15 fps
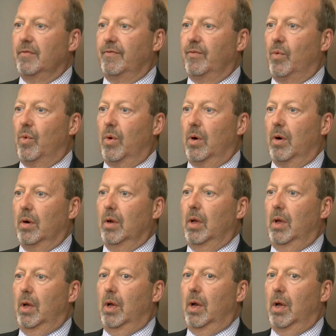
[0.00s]
for
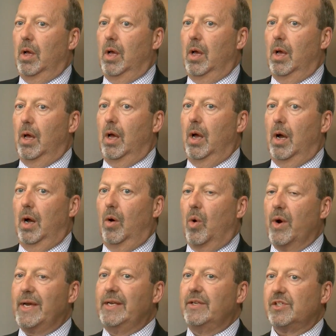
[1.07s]

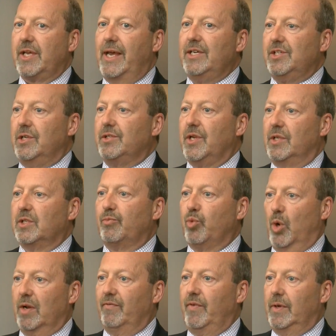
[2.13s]
organizations in
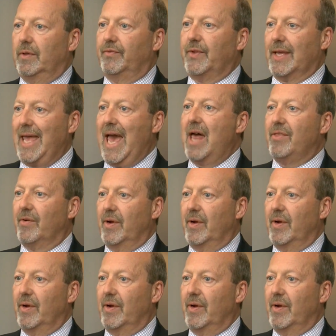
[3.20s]
Springfield to gather